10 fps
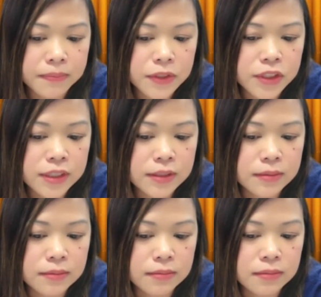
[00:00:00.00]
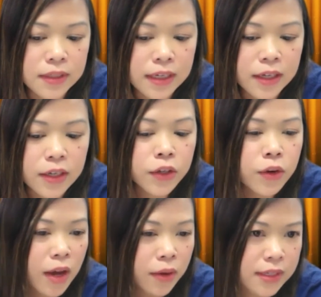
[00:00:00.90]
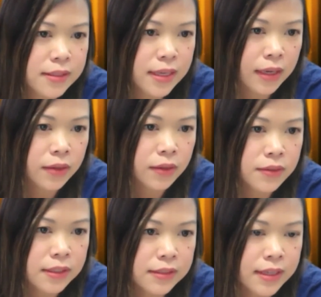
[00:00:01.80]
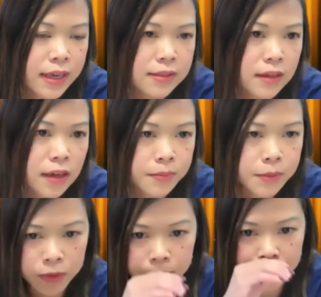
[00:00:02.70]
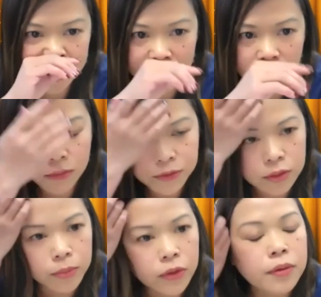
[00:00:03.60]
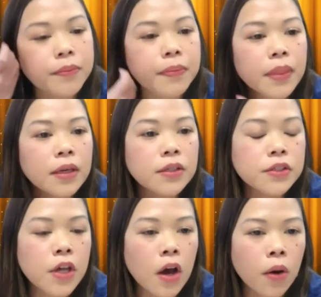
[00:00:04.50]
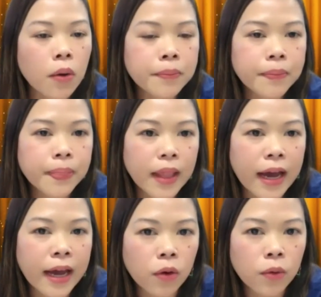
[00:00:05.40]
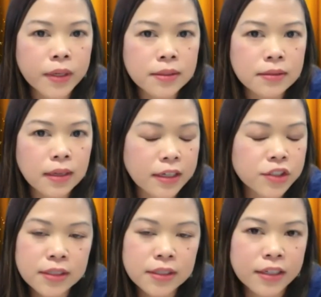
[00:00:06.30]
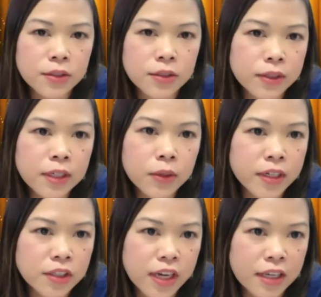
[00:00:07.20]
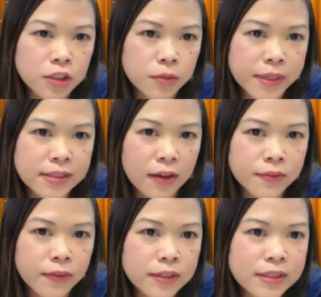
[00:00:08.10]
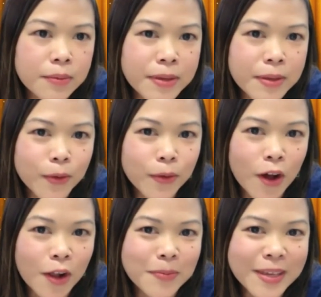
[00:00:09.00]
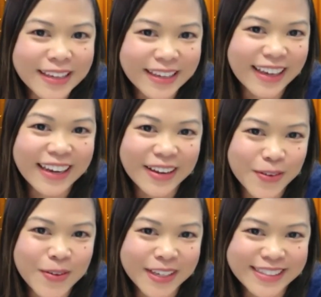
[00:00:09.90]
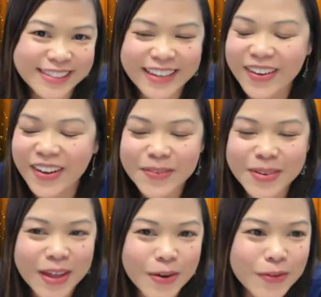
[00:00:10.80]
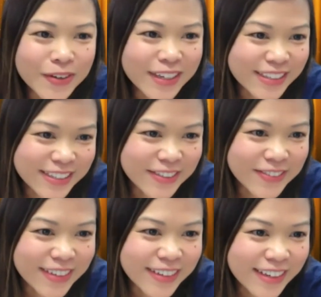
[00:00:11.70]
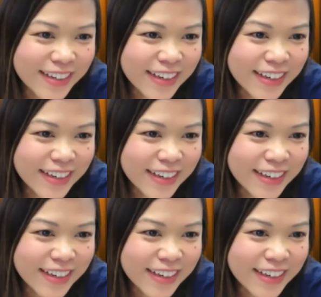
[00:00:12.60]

just, how they say success comes with being uncomfortable. So I just really want to challenge myself. Some people call me, and they call me an overachiever.